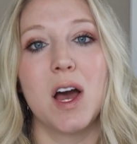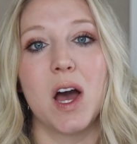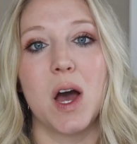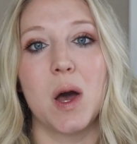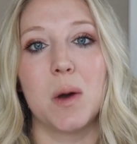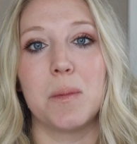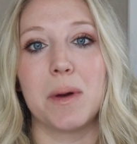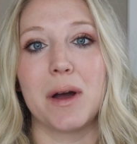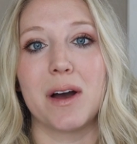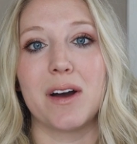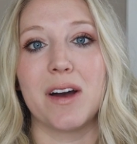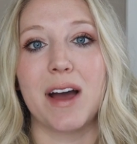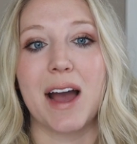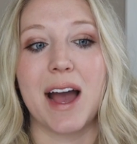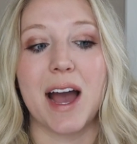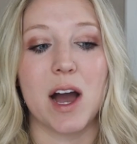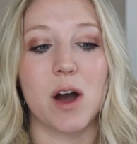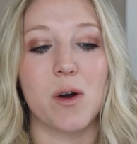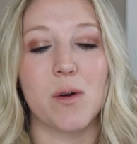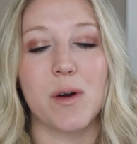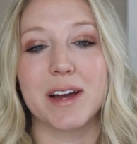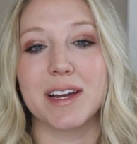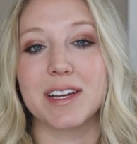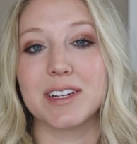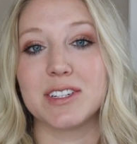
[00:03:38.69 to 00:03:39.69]
about
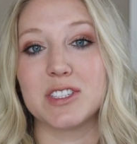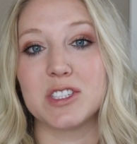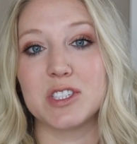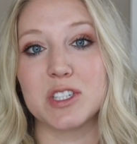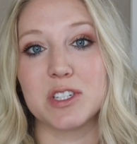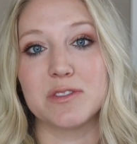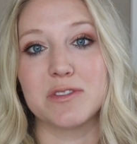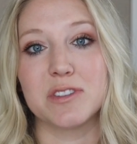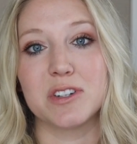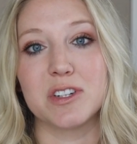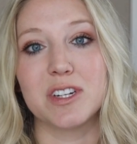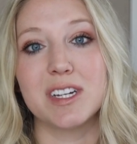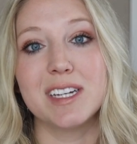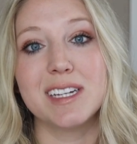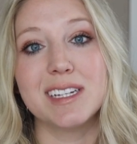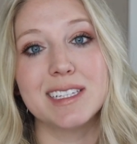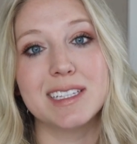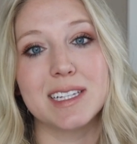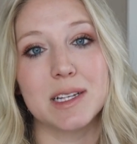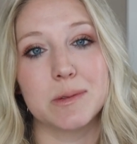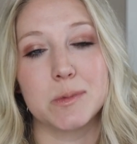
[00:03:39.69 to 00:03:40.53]
how I can serve your needs.